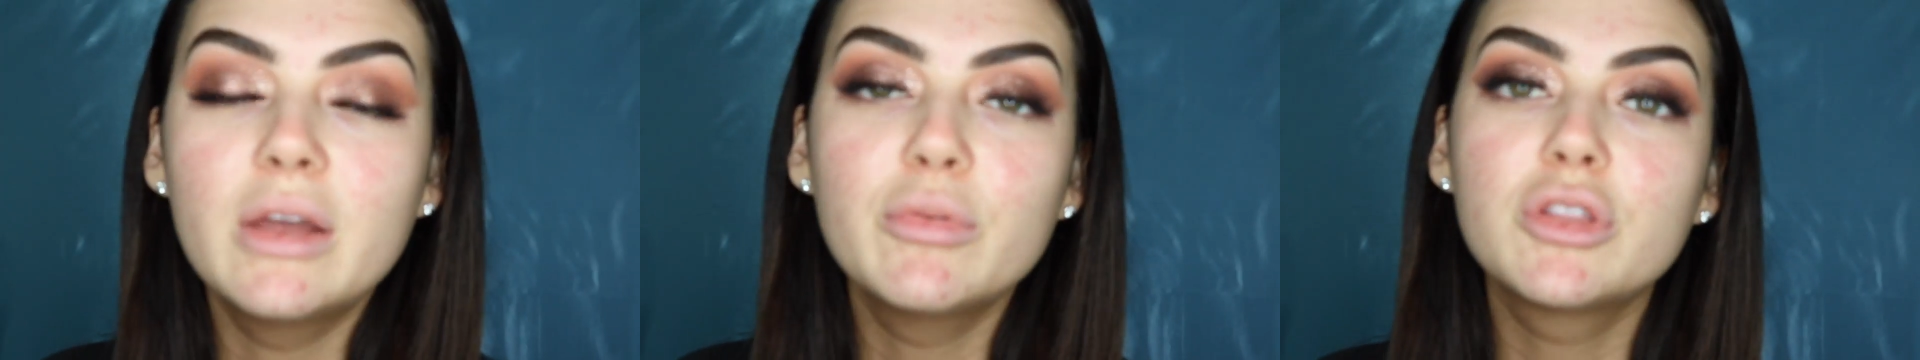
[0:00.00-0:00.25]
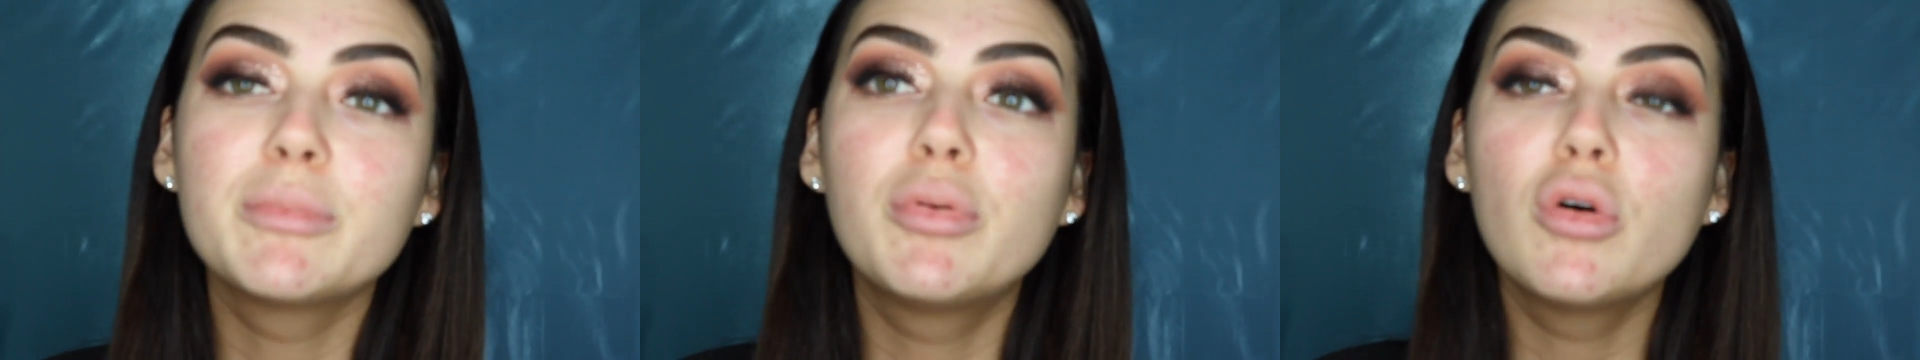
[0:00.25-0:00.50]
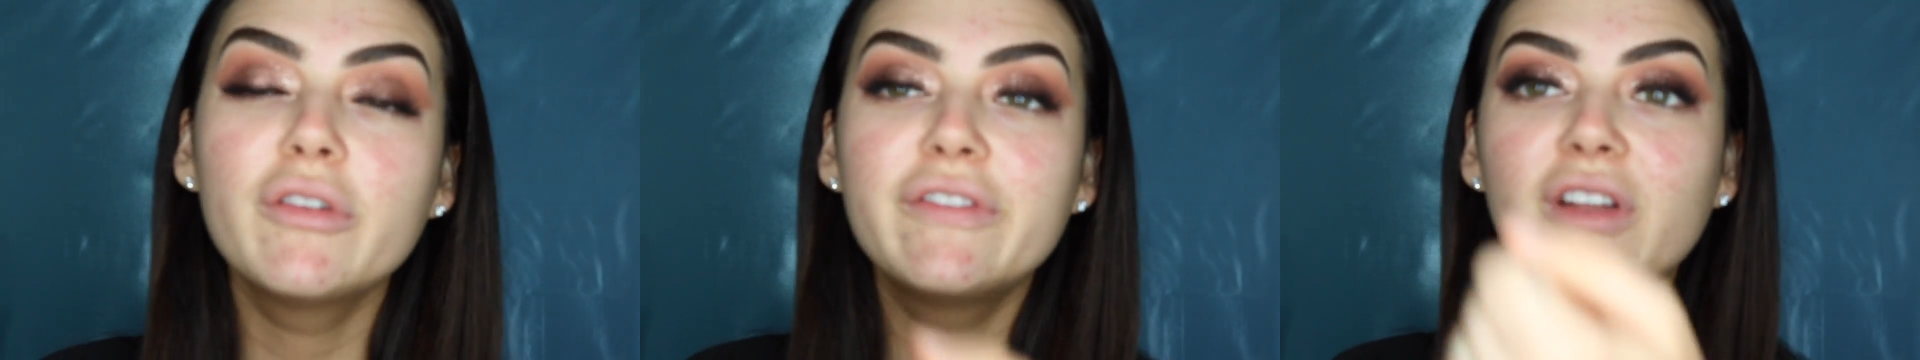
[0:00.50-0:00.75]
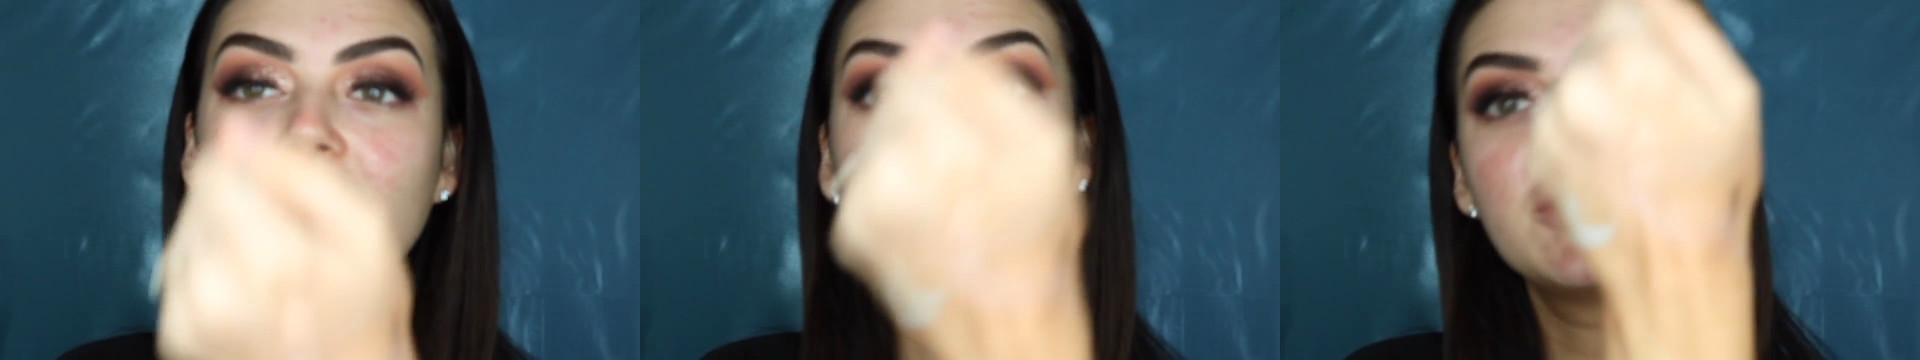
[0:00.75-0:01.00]
And then with the pore
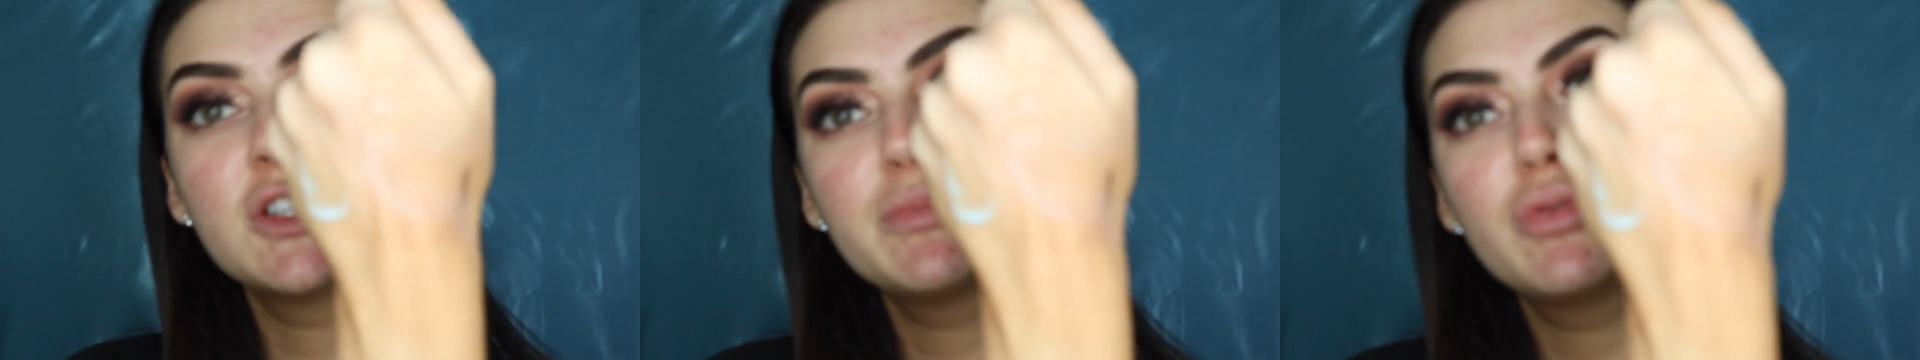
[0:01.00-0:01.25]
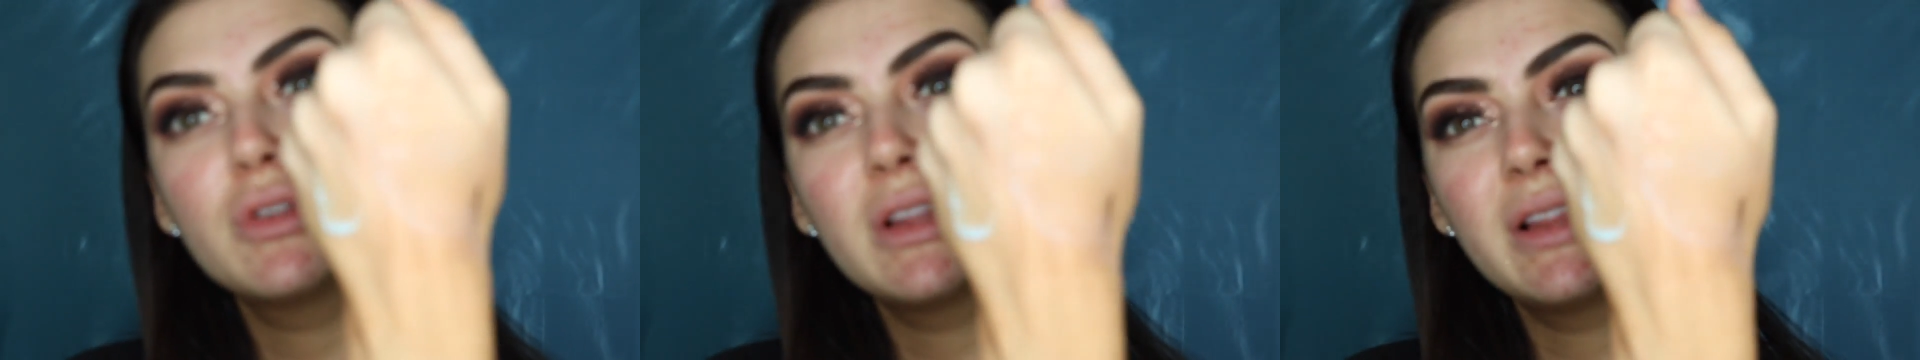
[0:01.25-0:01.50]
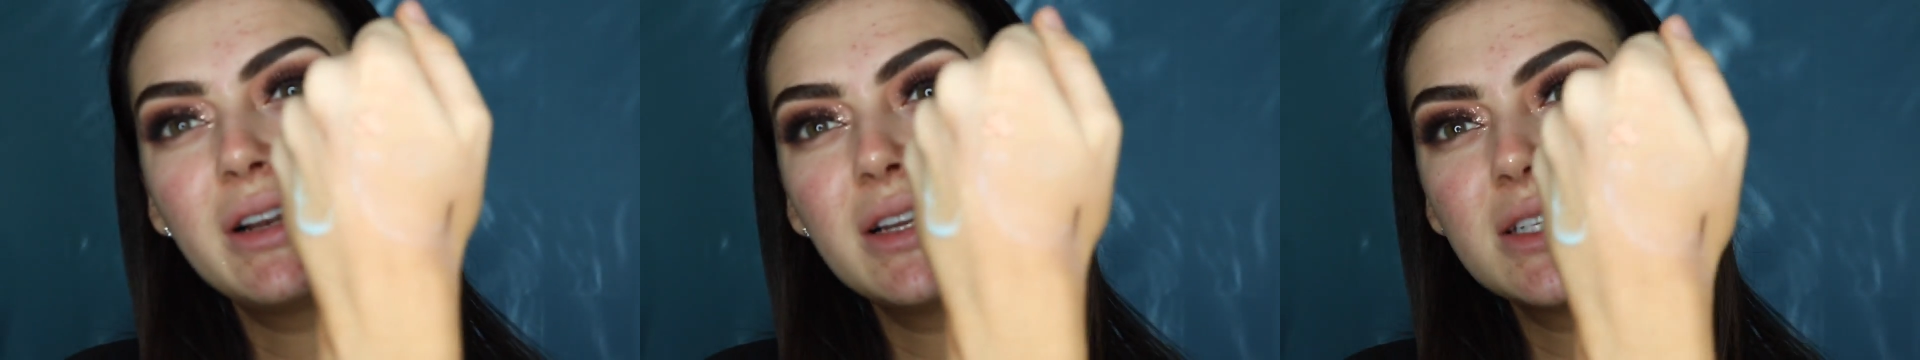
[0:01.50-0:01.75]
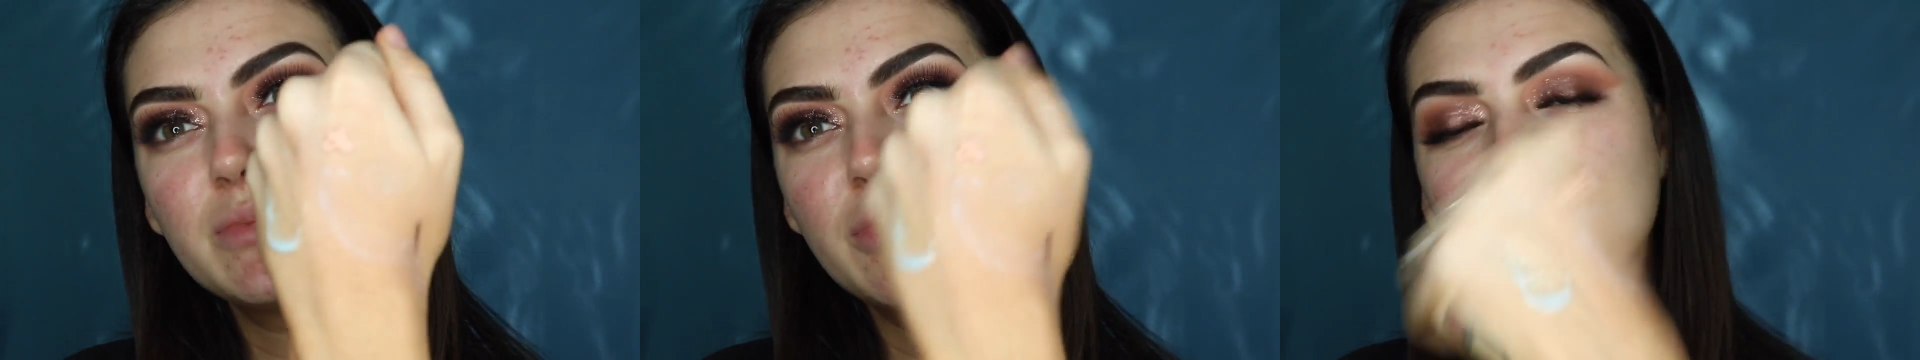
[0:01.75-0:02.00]
filler, I've just put the
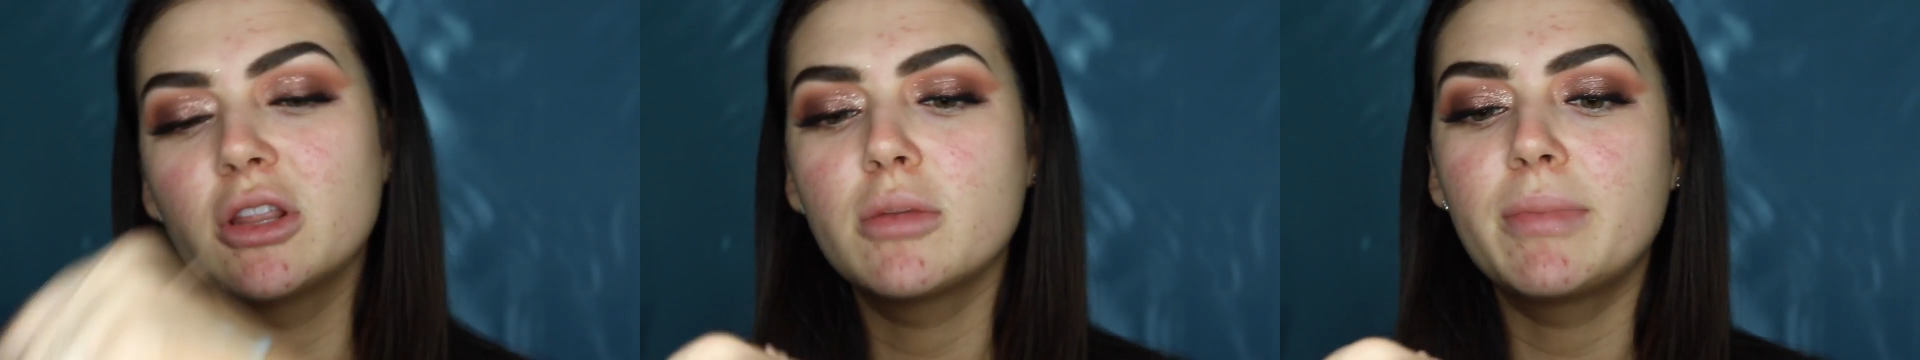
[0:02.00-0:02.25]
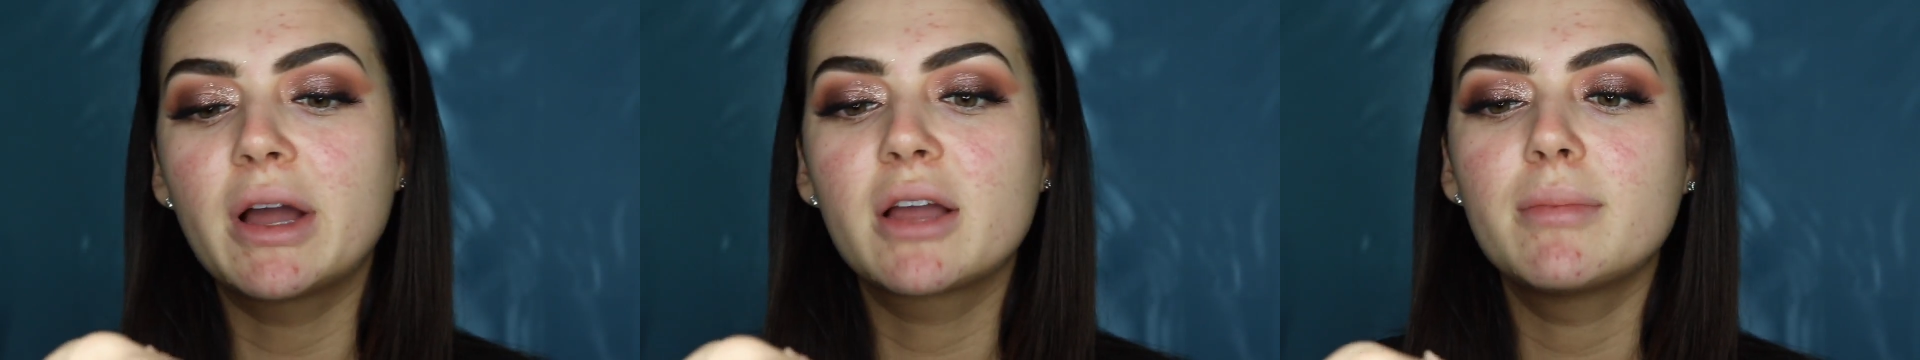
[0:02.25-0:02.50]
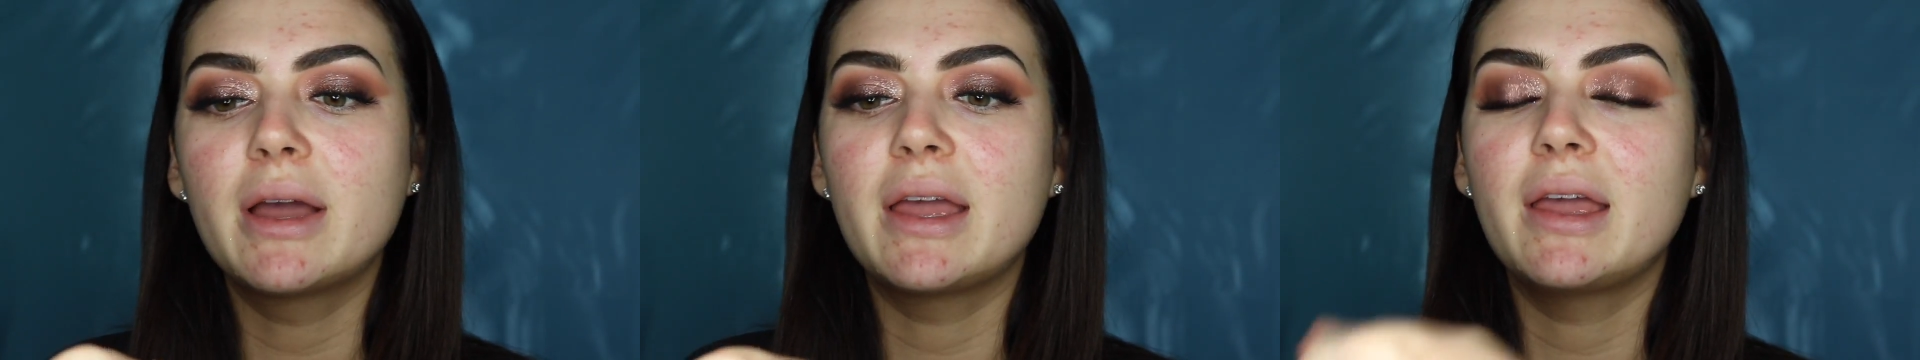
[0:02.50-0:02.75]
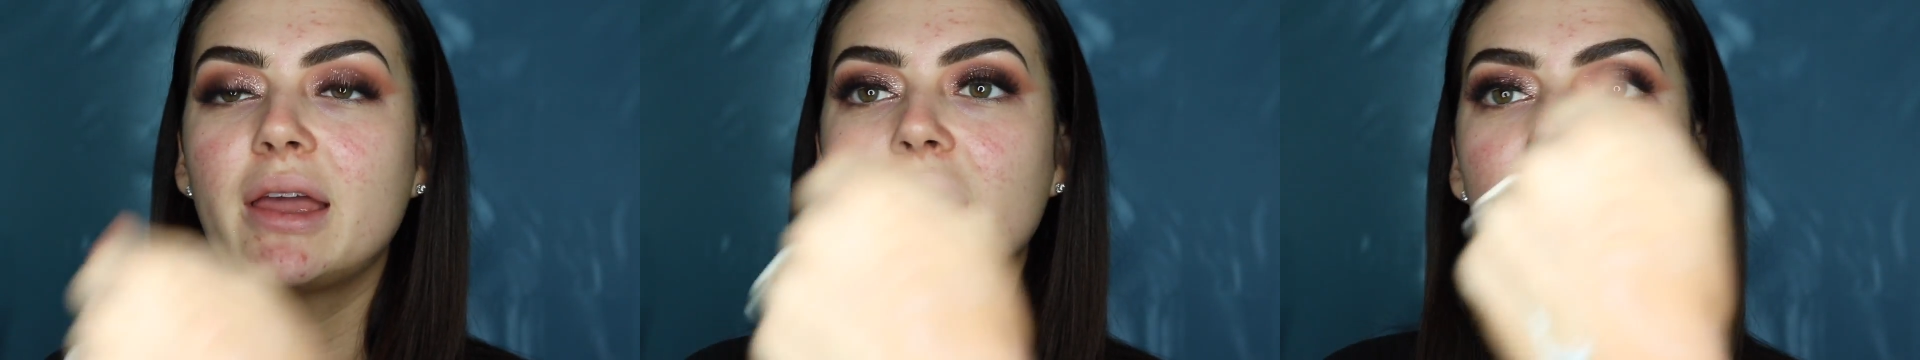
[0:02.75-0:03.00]
littlest bit on the back of my
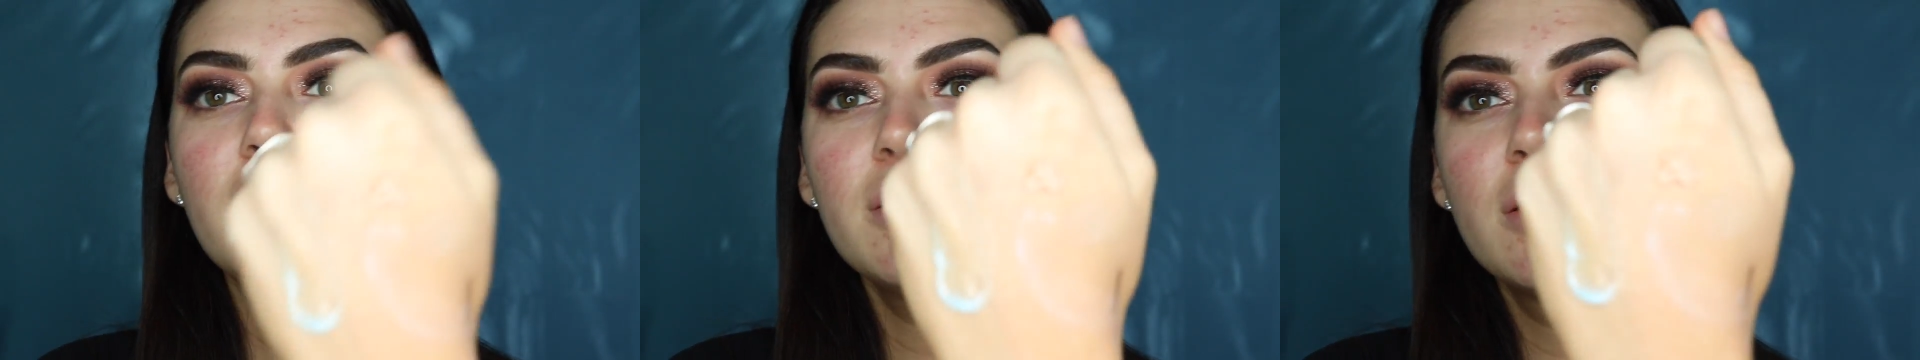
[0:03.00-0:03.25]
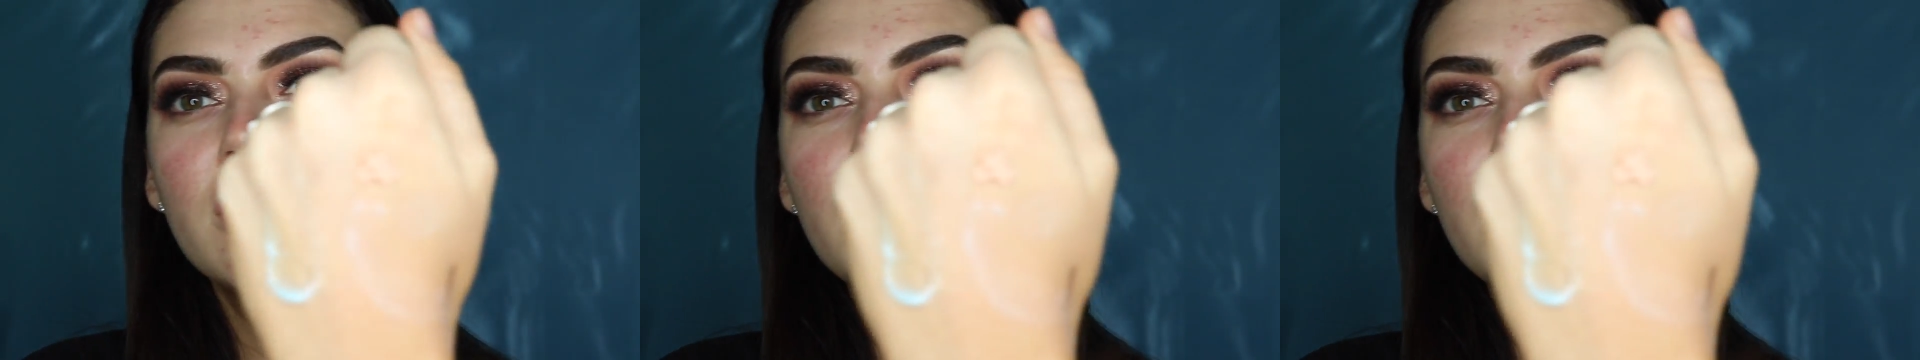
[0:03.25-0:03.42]
hand.